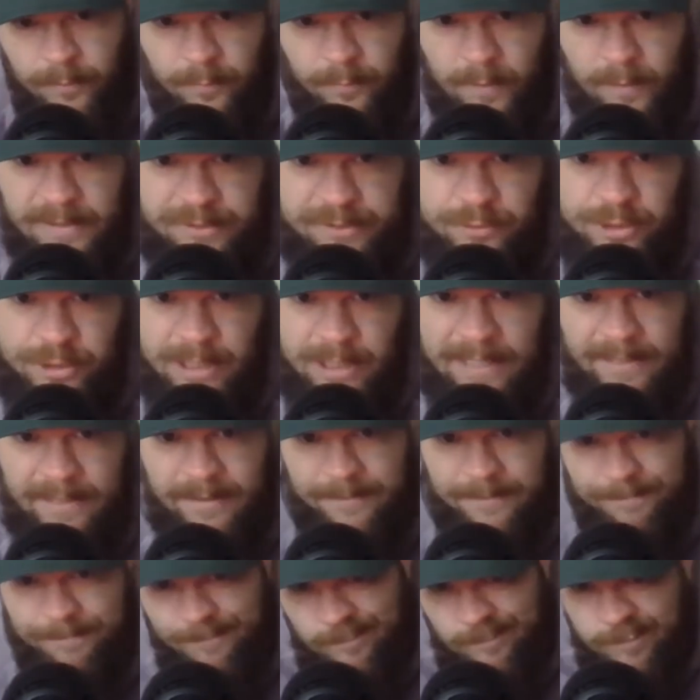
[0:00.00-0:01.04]
when you try to
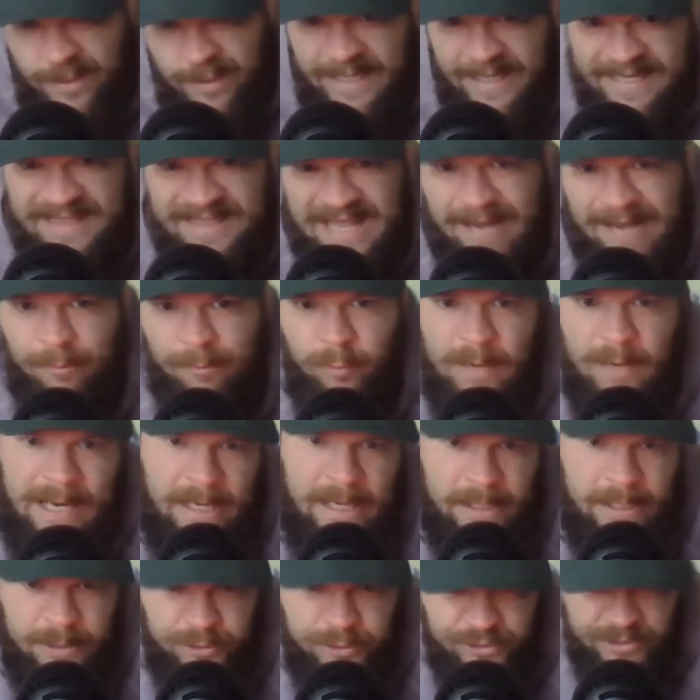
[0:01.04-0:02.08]
break that
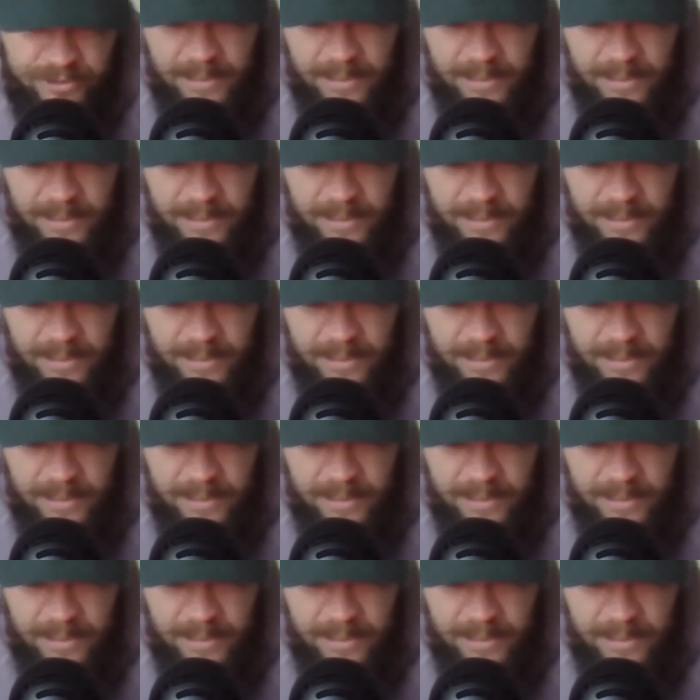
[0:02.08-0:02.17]
range